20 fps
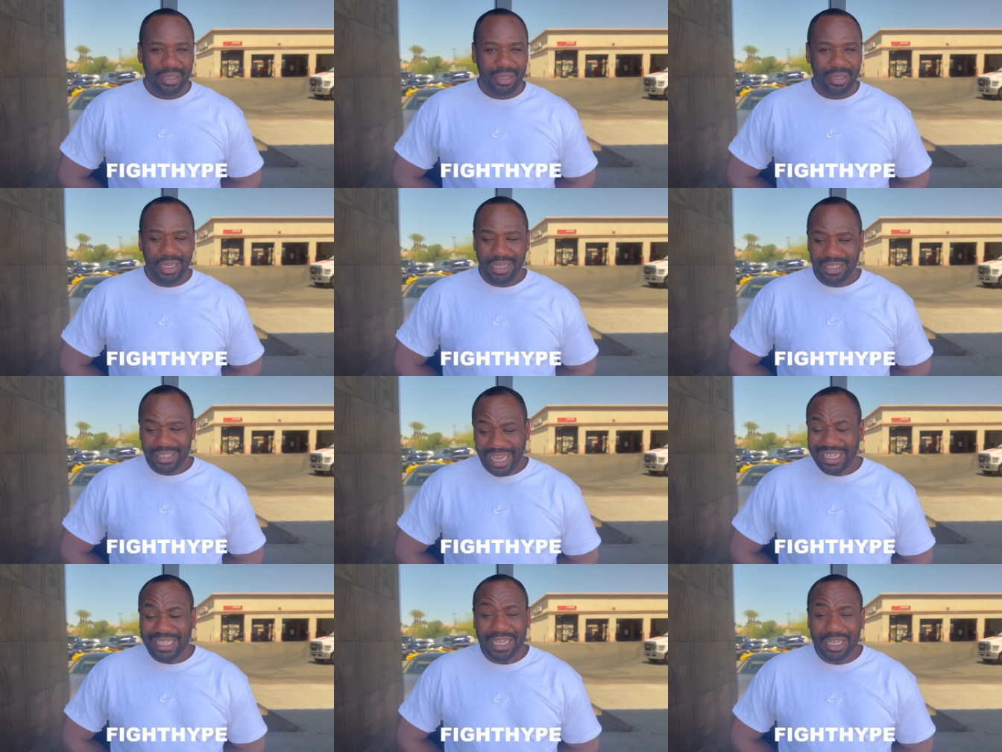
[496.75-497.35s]

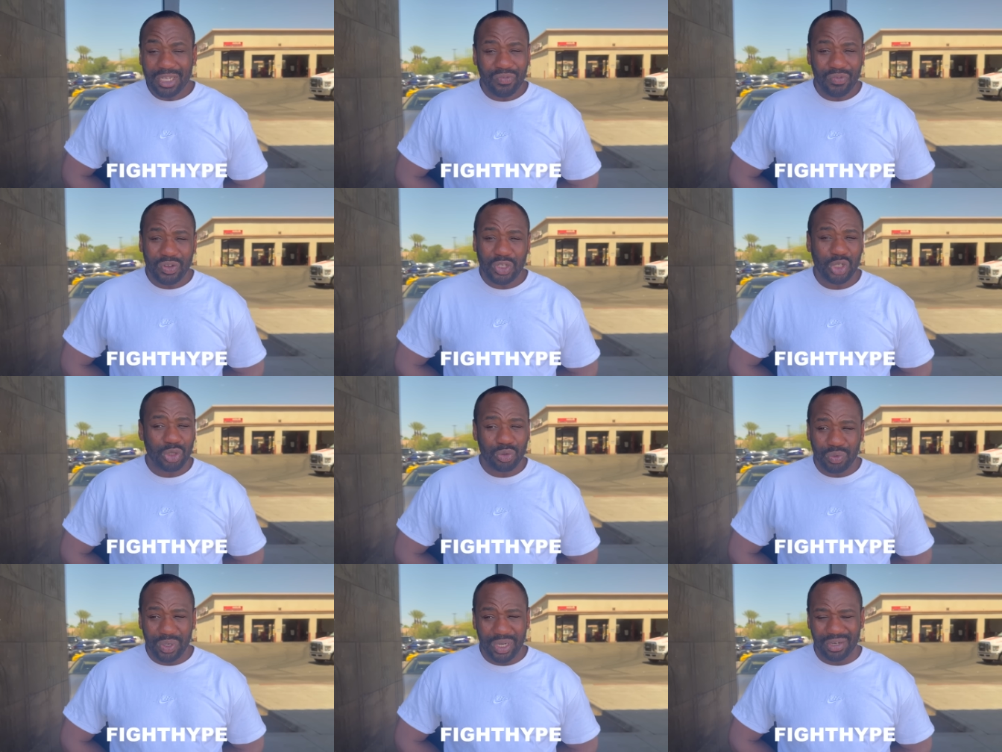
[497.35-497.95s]
He's at the end of his
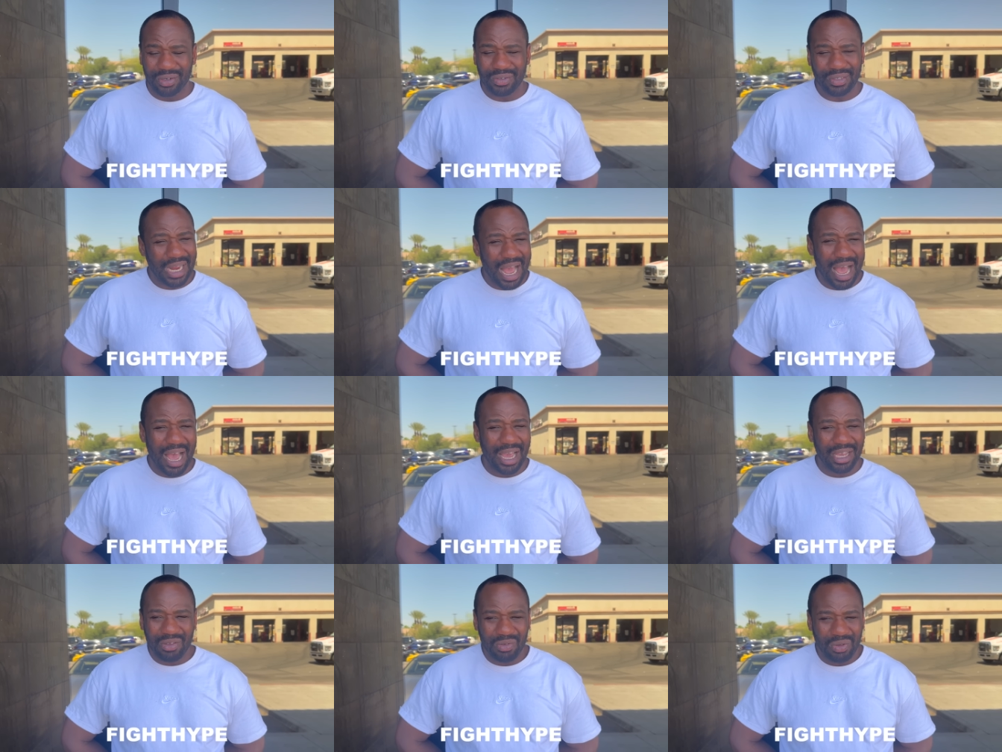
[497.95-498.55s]
career.
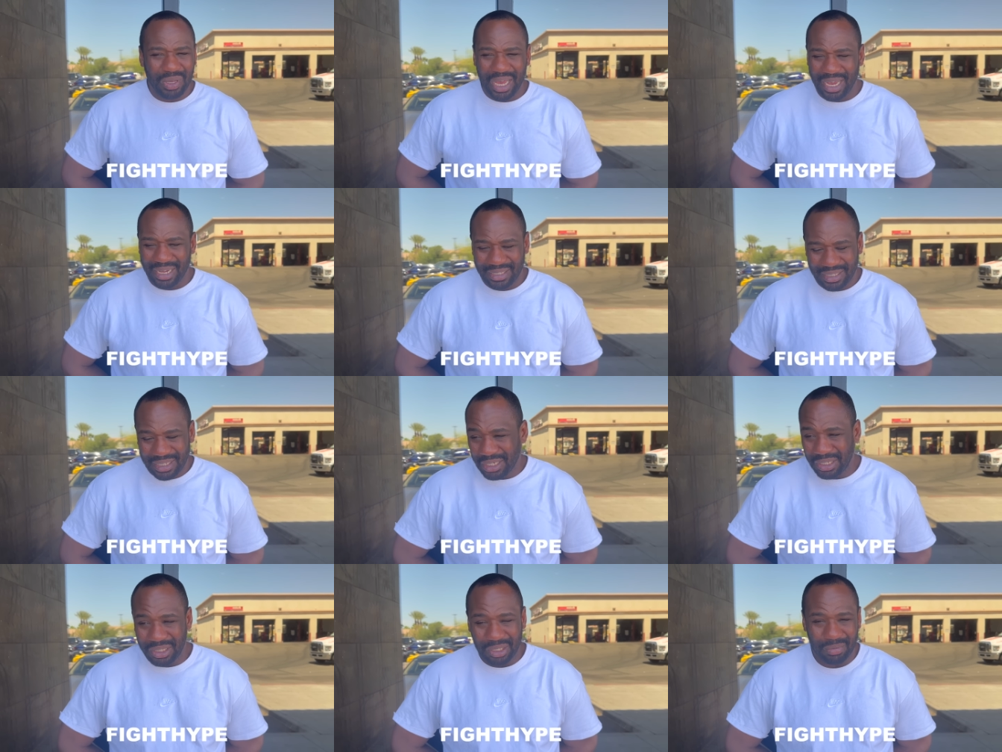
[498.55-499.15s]
Nah, you can't
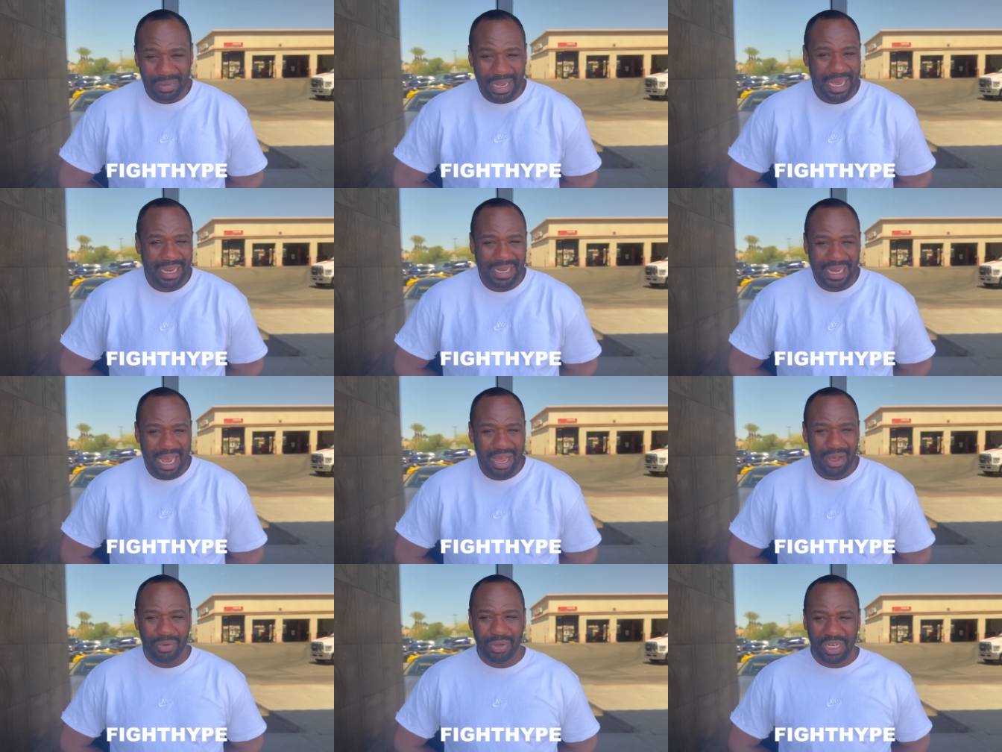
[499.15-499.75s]
teach him that
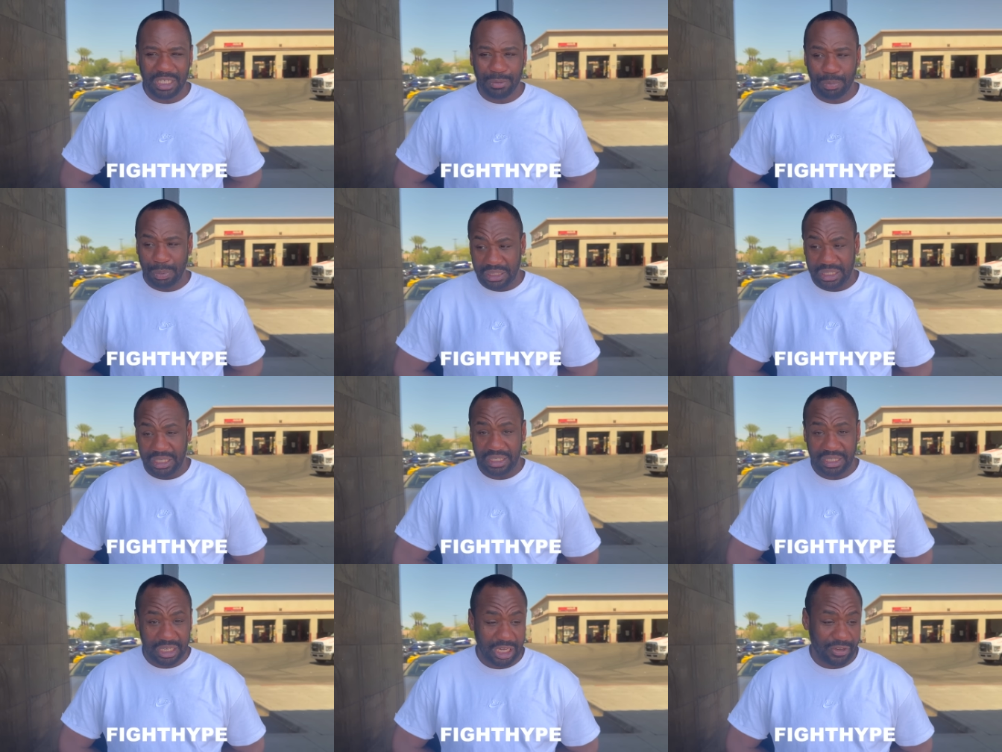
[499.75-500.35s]
now. He's been
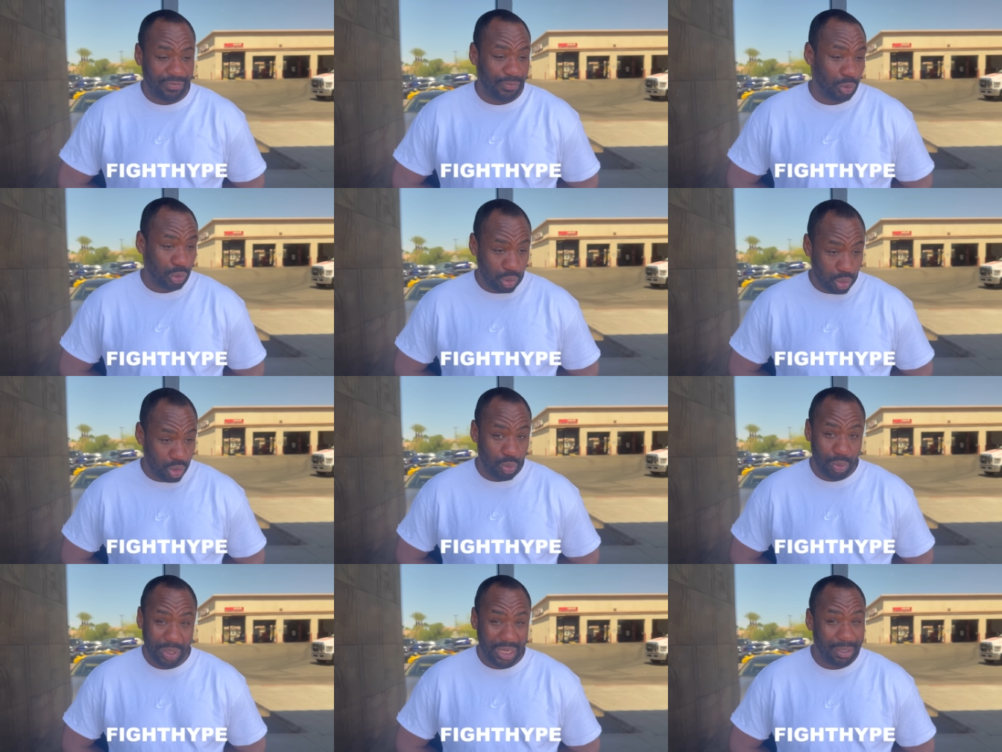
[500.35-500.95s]
successful
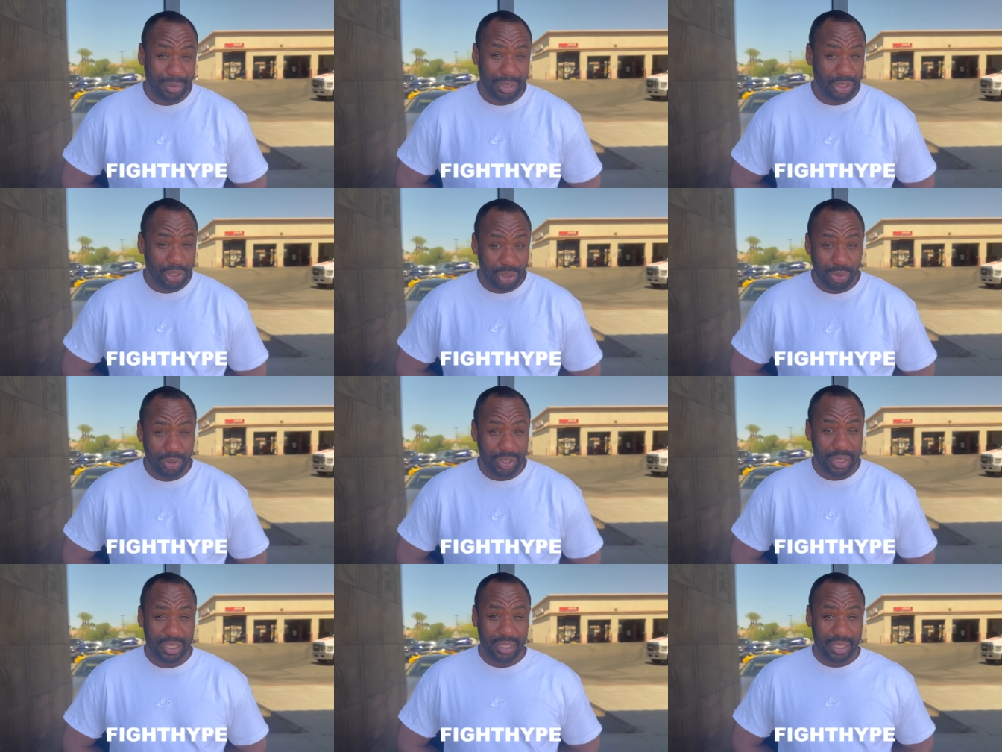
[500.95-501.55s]
doing what he's been
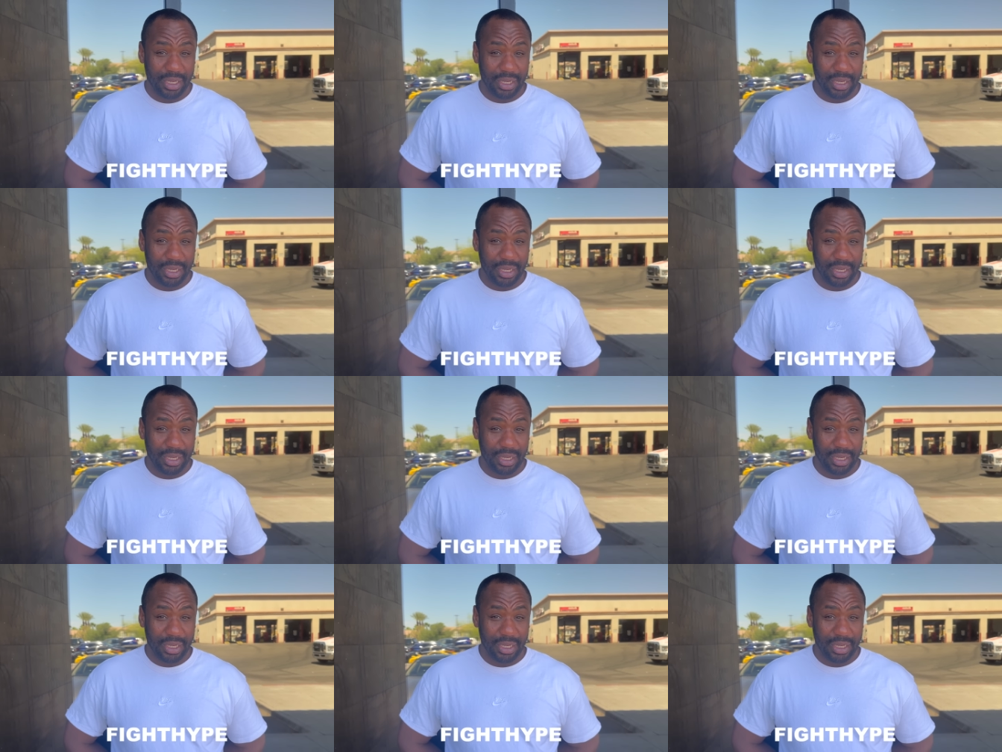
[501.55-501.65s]
doing.